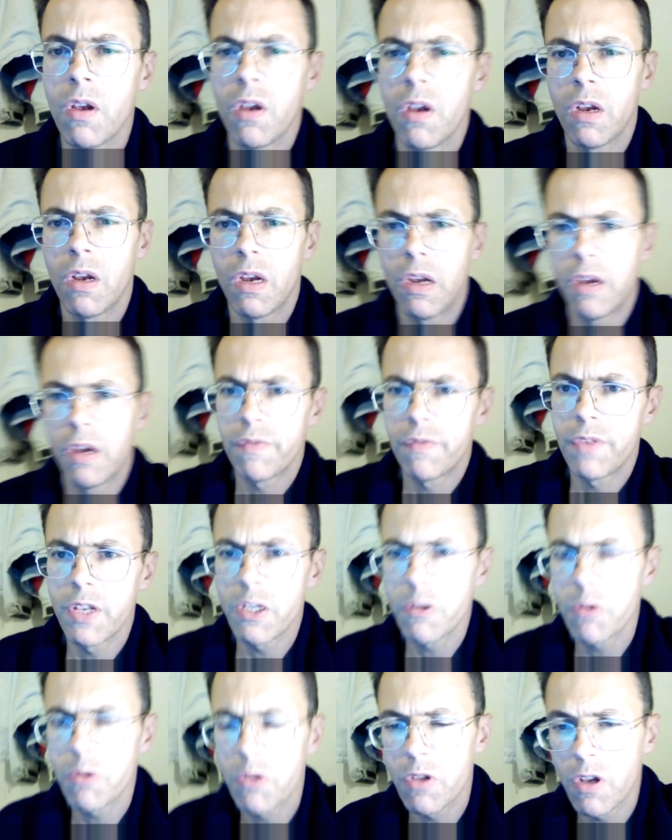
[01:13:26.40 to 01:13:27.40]
If
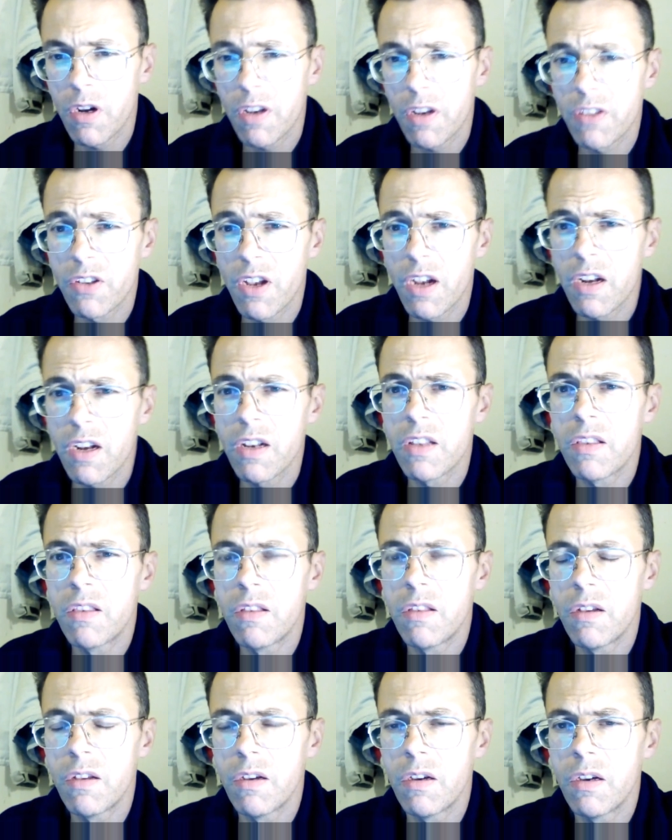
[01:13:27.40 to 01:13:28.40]
this was not exactly
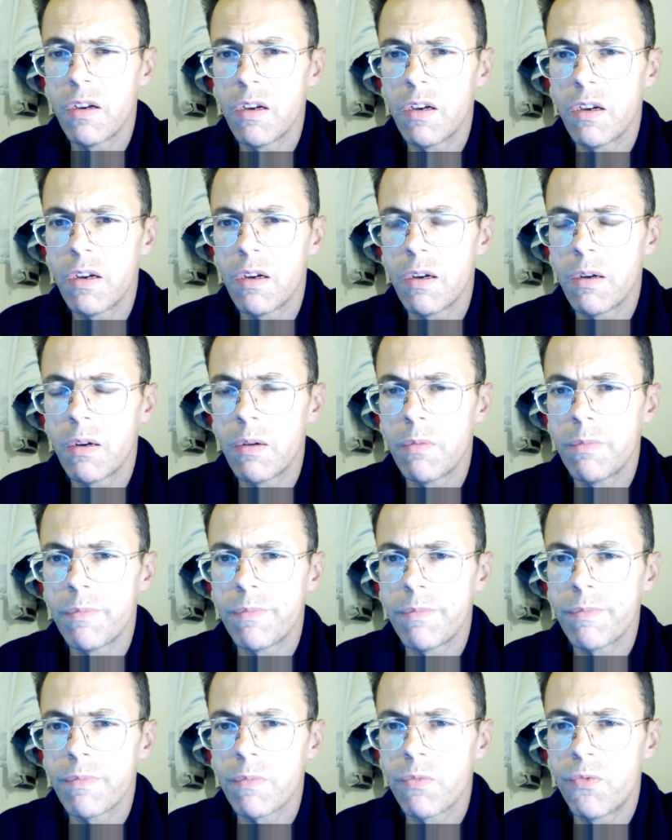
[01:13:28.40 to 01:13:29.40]
the
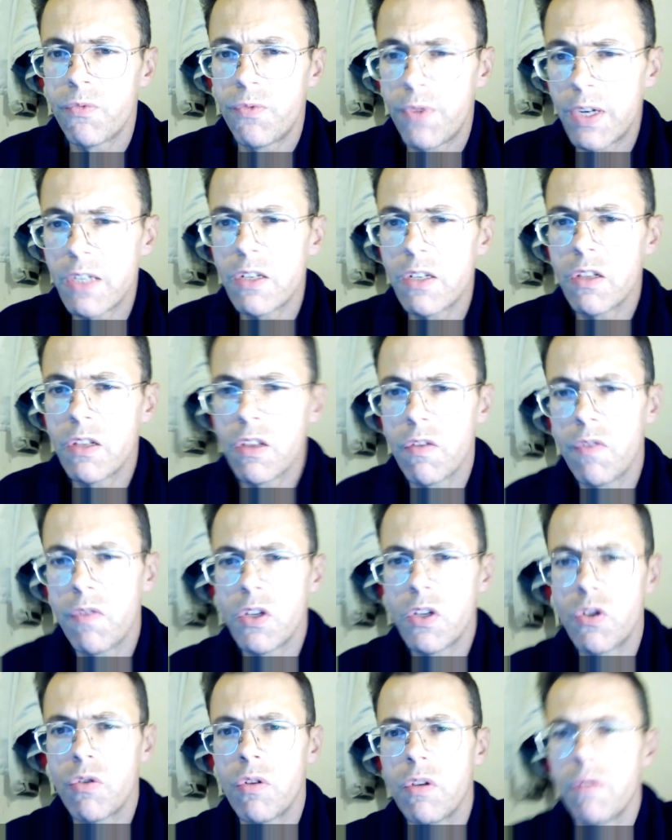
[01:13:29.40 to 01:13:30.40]
first
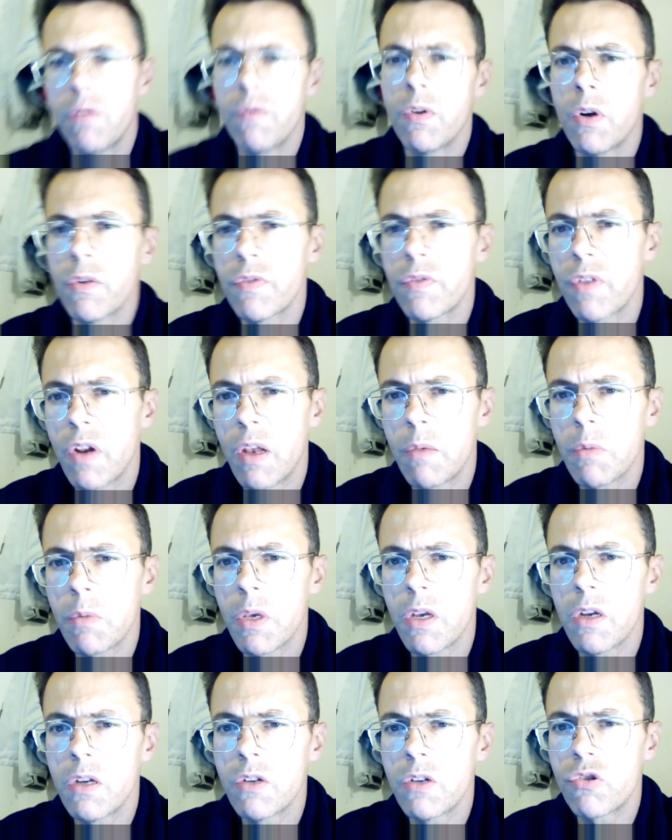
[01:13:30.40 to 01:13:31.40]
individual involved in
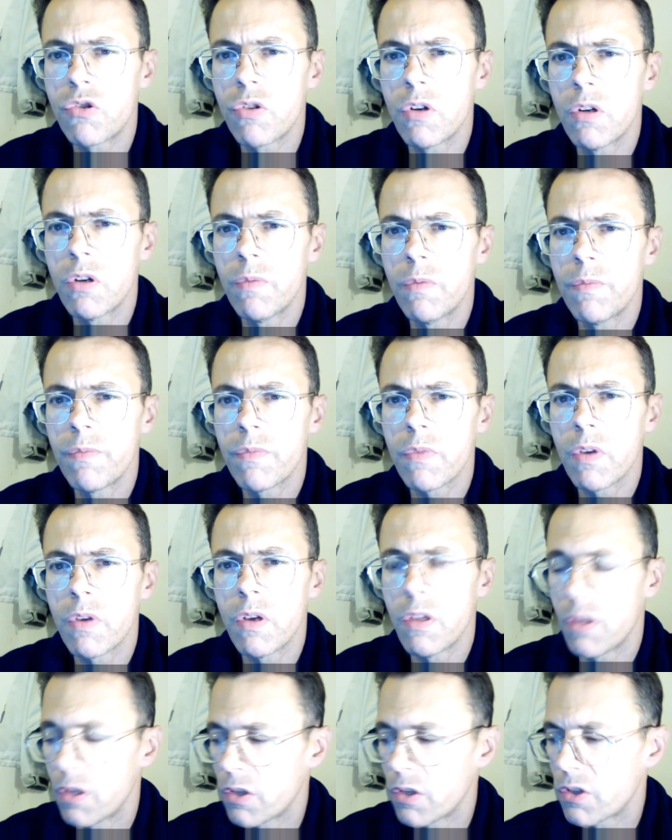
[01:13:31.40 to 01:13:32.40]
MK Ultra
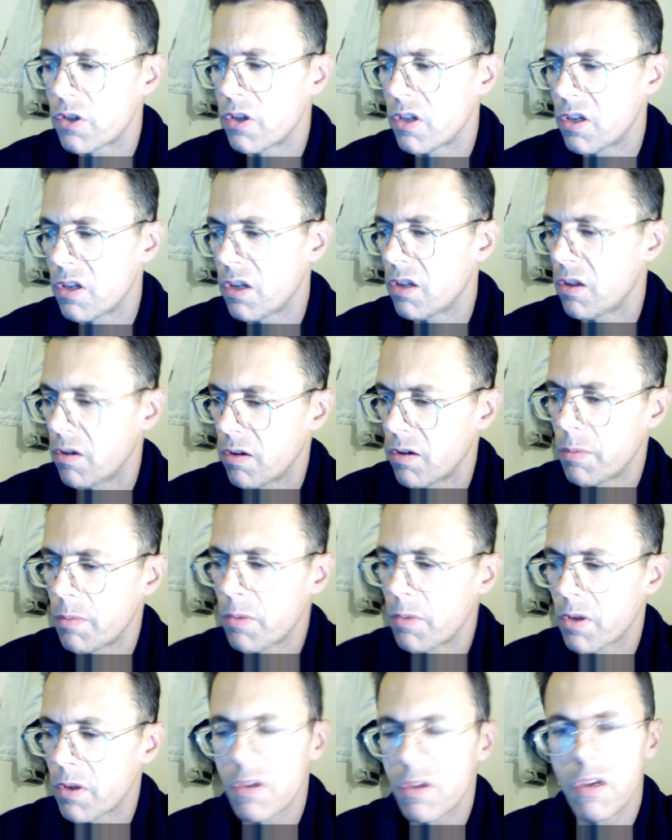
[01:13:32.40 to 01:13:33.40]
in this city, no, I'm
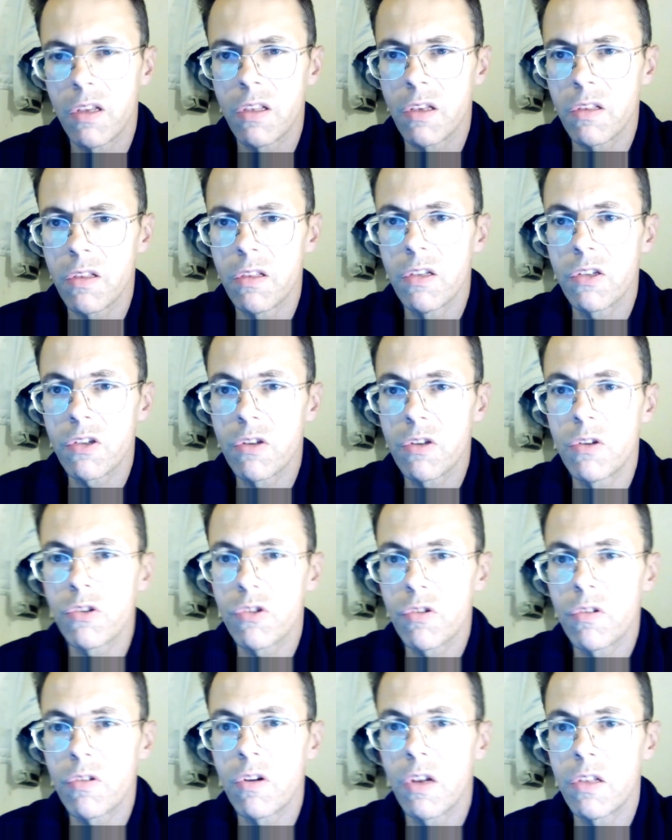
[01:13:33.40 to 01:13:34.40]
not kidding, this goes to
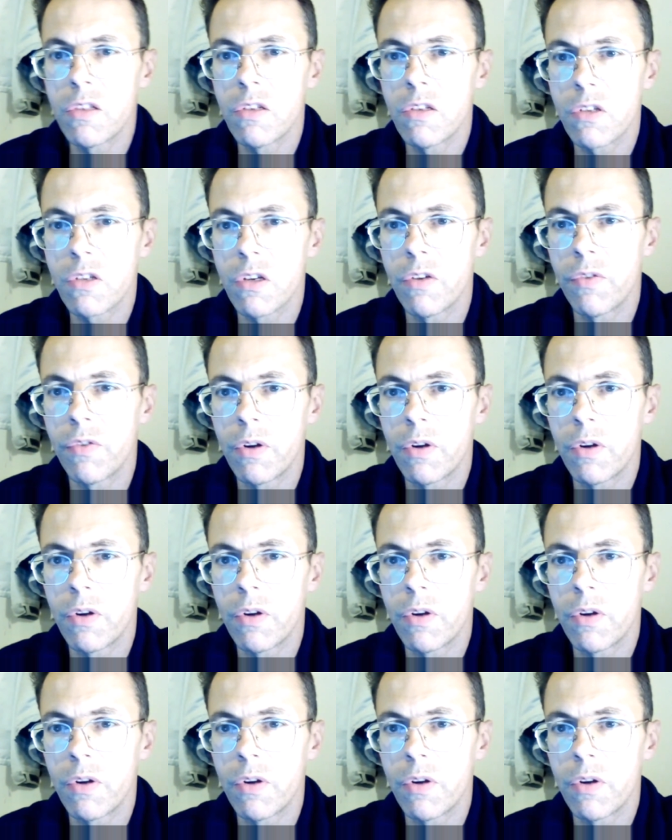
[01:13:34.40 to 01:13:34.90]
97.